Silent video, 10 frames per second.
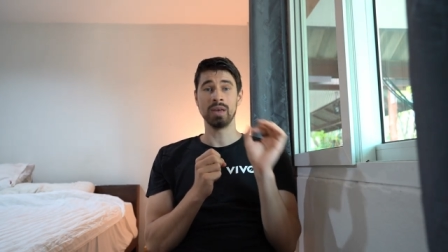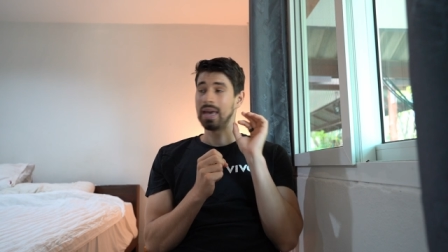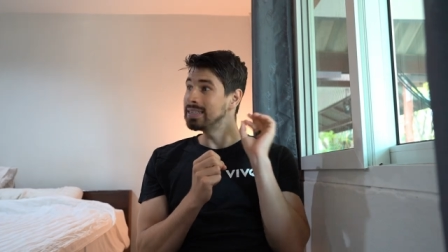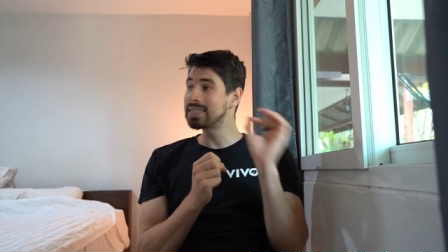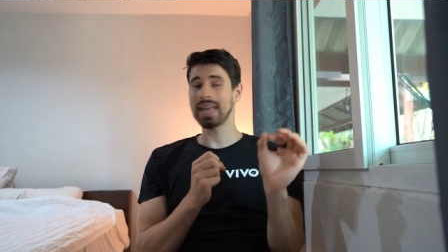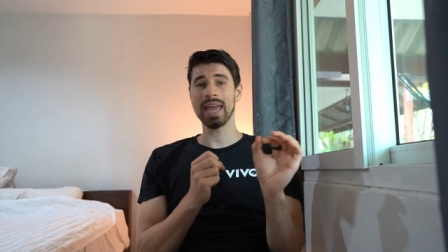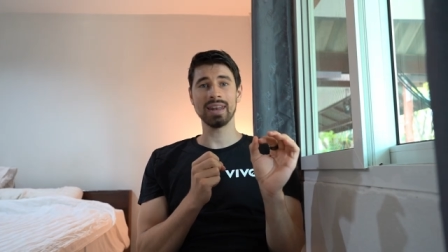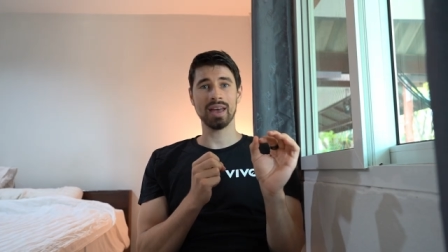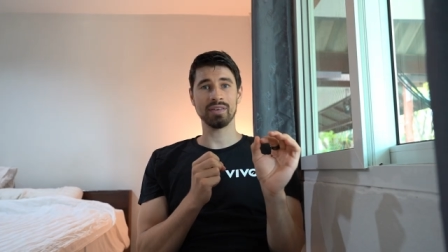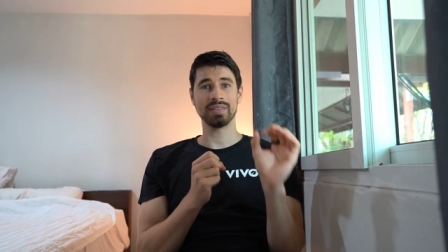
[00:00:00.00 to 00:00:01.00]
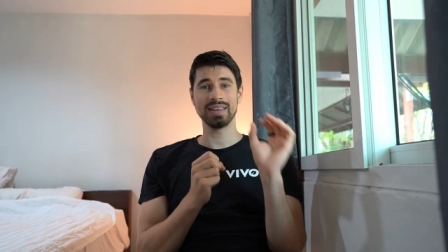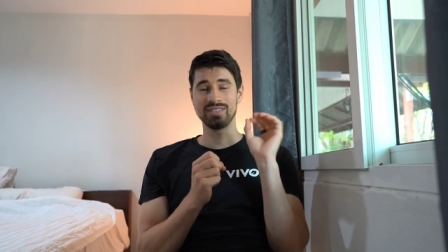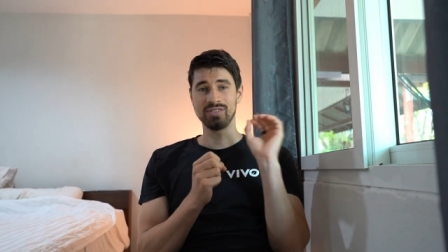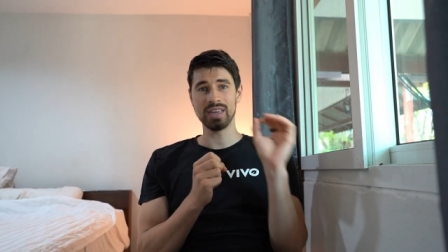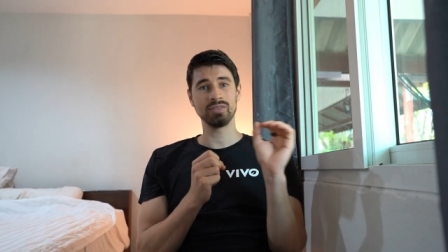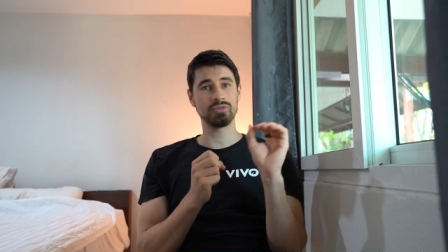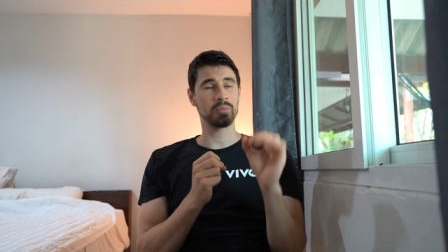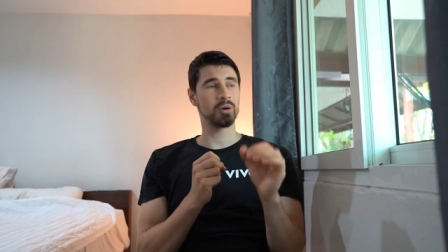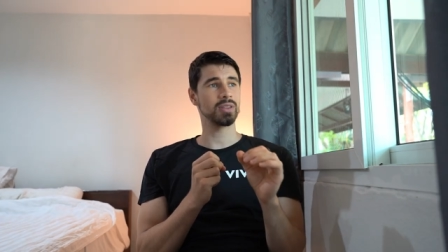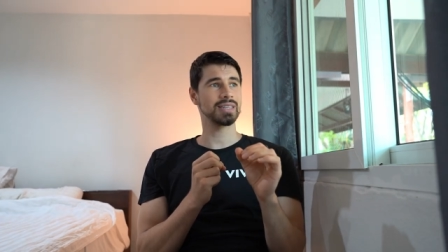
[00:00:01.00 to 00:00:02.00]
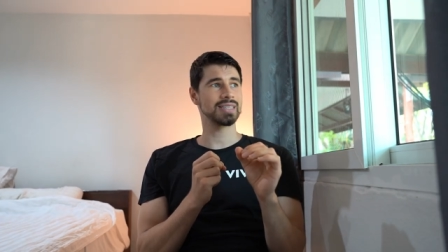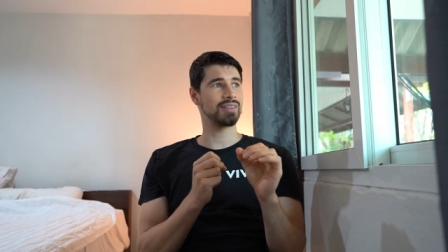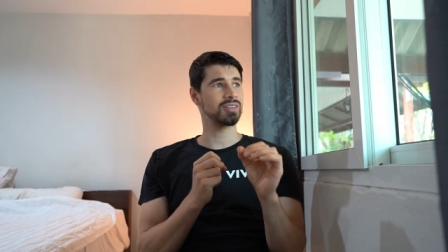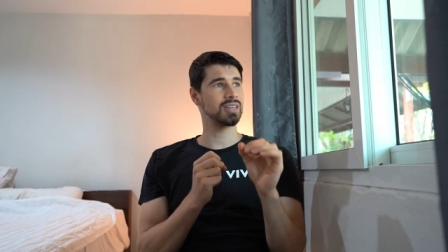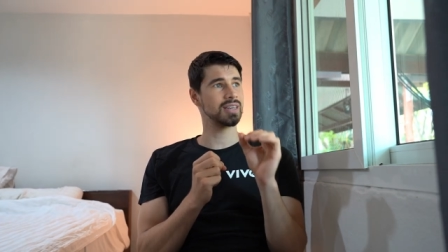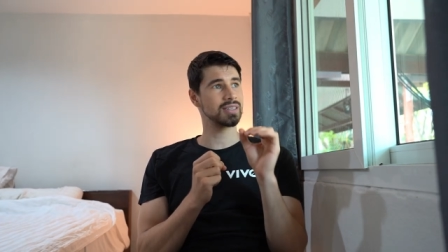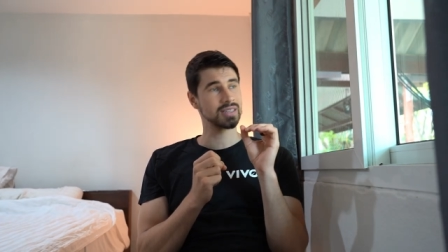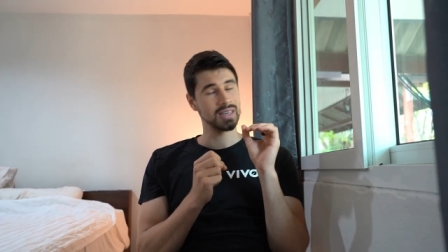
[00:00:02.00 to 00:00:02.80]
Insane athlete, vegan for more than seven years.